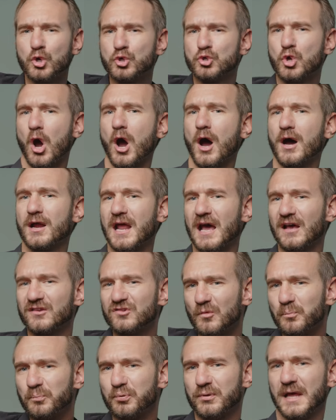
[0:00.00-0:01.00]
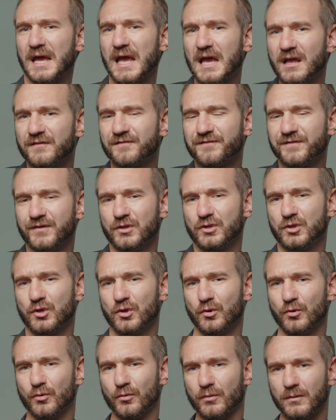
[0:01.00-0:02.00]
God has a plan for
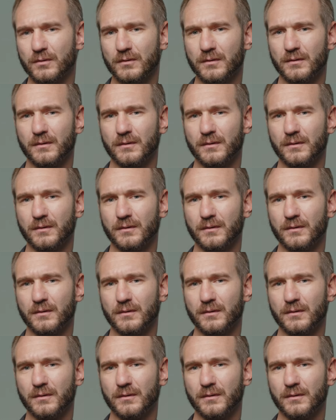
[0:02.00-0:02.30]
you.